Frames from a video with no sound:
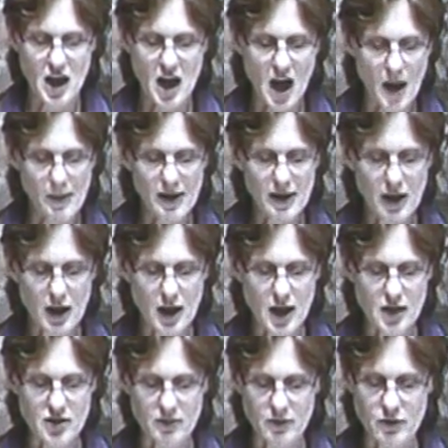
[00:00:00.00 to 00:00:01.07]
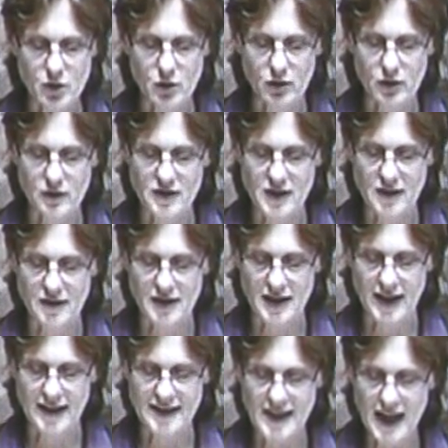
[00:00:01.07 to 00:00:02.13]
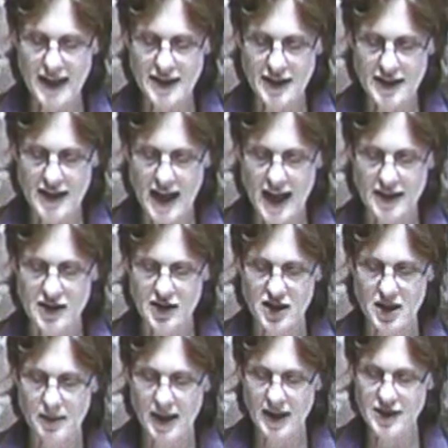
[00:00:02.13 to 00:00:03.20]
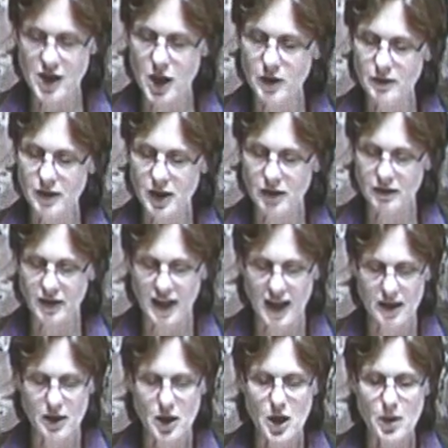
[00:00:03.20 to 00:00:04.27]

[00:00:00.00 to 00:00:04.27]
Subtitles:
I've been in a classroom of children who suffered with anxiety attacks and tummy aches over and over again